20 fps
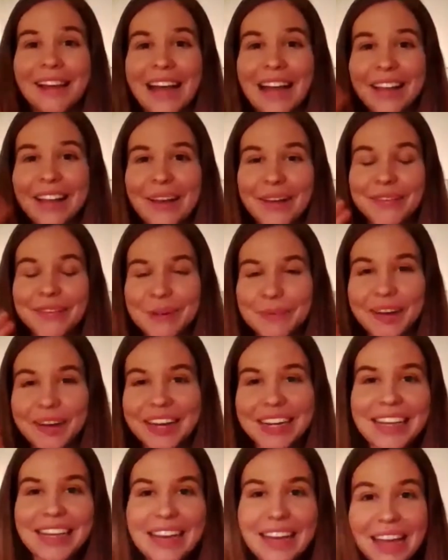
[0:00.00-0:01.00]
Hello,
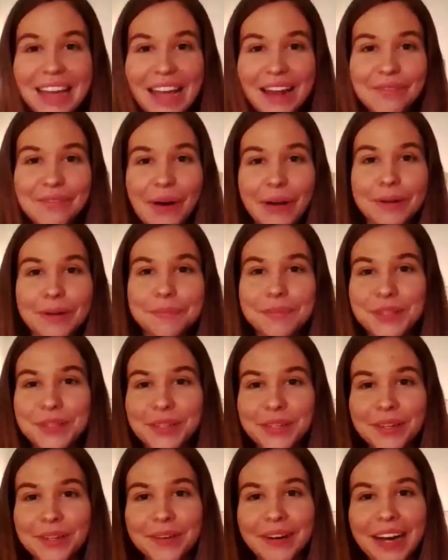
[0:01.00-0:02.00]
everybody, and welcome
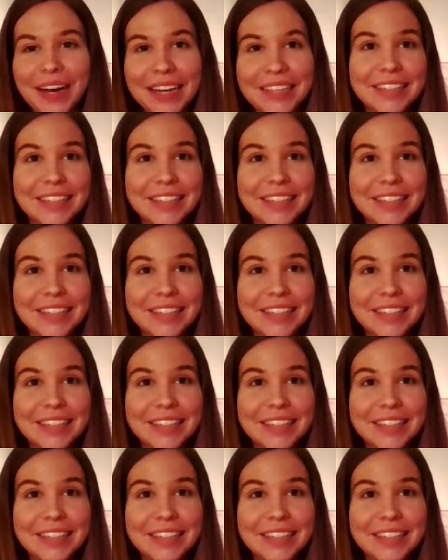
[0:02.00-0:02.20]
to